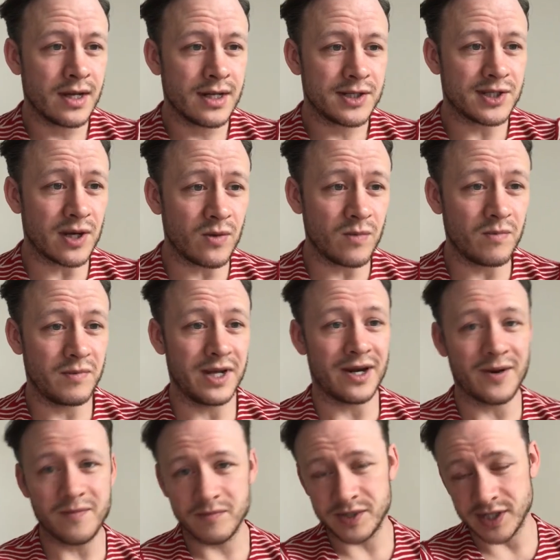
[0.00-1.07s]
So
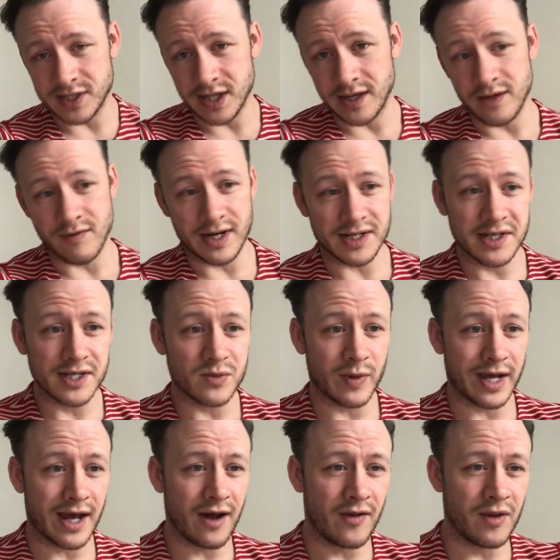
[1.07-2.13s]
just like the wrestlers, we
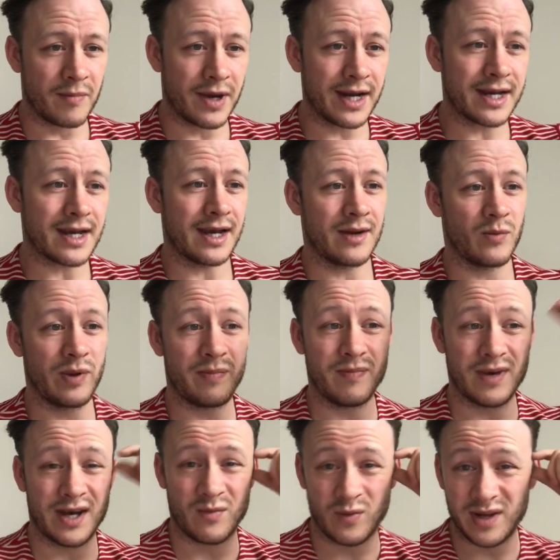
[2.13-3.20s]
get on the mic and
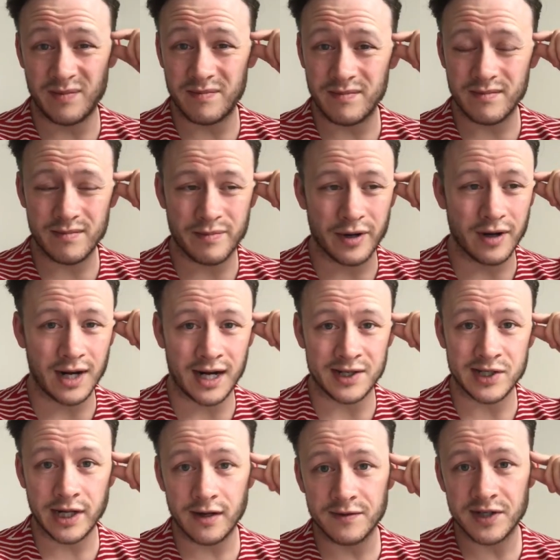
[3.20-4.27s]
we put
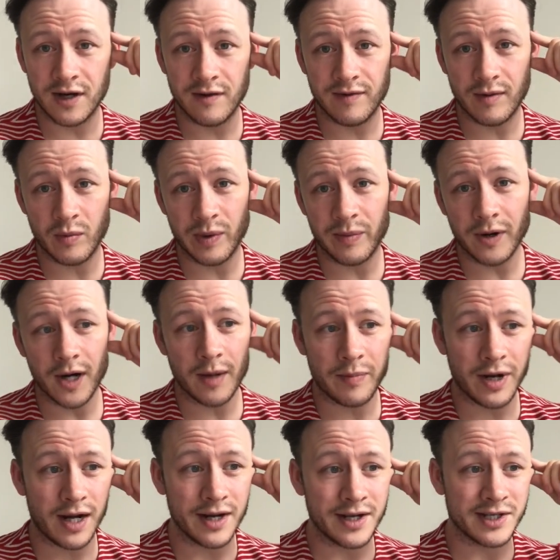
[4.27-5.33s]
ourselves over, we put our
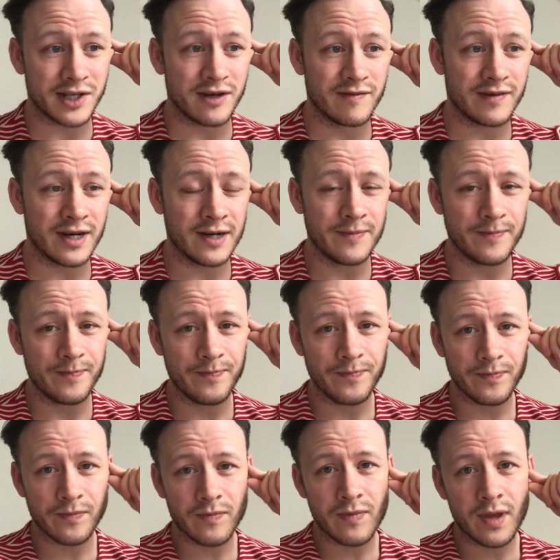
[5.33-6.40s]
partners over.
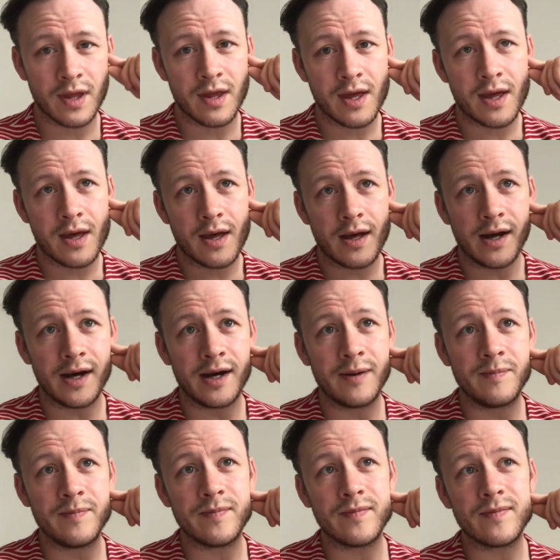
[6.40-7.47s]

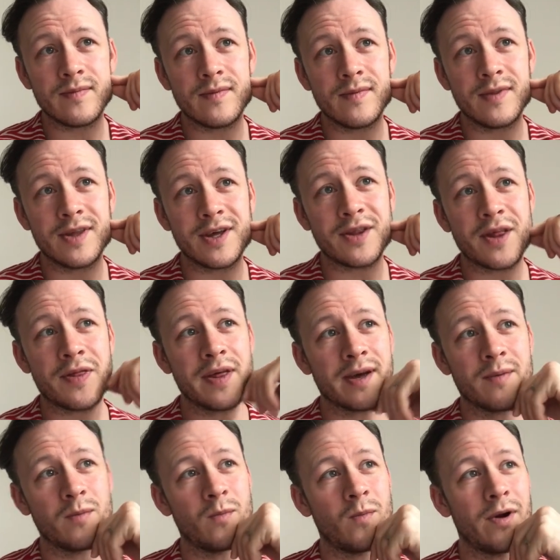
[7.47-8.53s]
The other
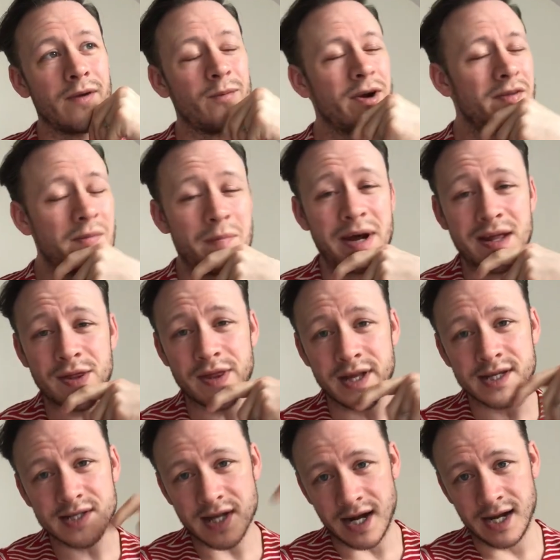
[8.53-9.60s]
thing, one of the main
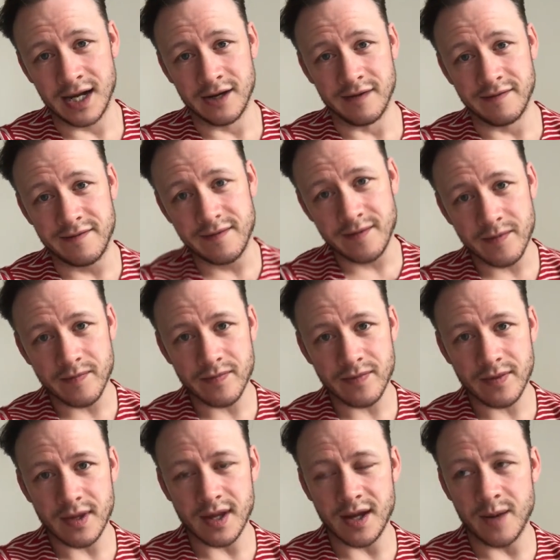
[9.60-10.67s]
things that I love
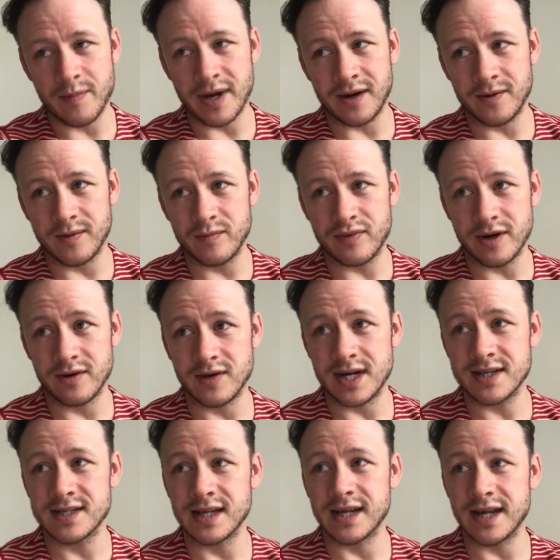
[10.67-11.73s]
about pro
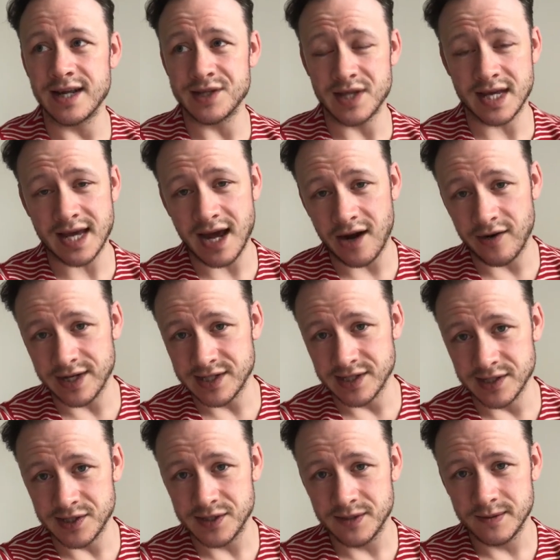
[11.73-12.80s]
wrestling is the
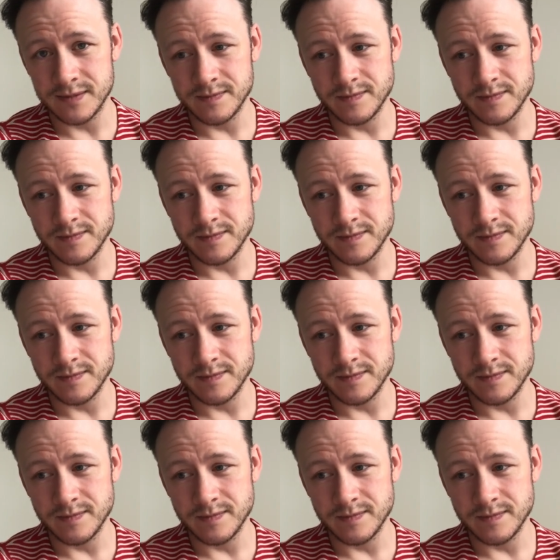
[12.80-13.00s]
characters.